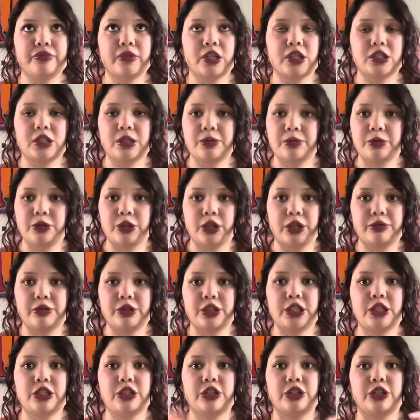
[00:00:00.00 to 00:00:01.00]

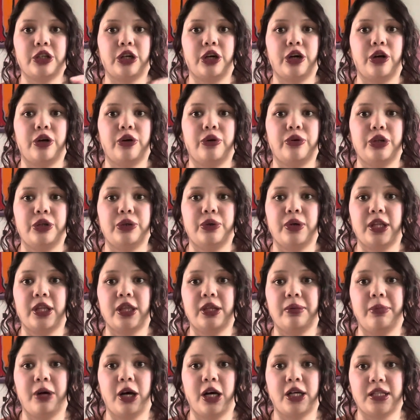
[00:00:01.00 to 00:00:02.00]
subscription. So you get the
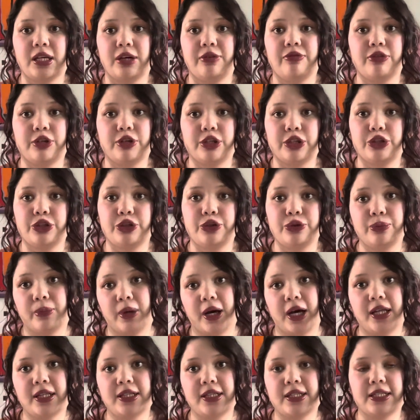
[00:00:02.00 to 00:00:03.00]
box every 2
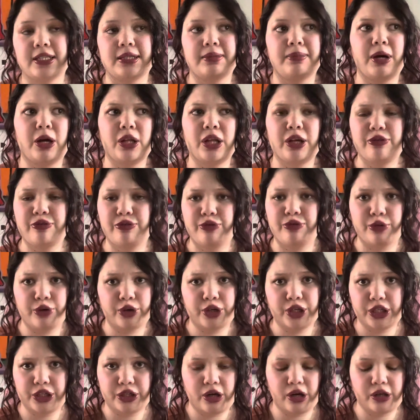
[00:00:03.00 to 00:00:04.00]
months. It's about like
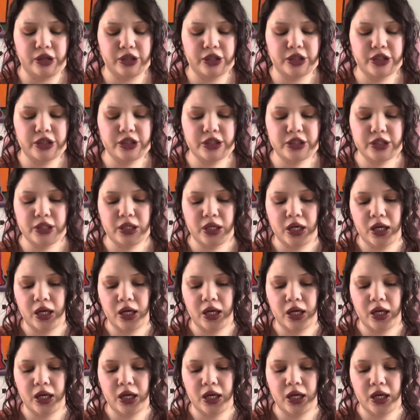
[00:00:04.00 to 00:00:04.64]
$40.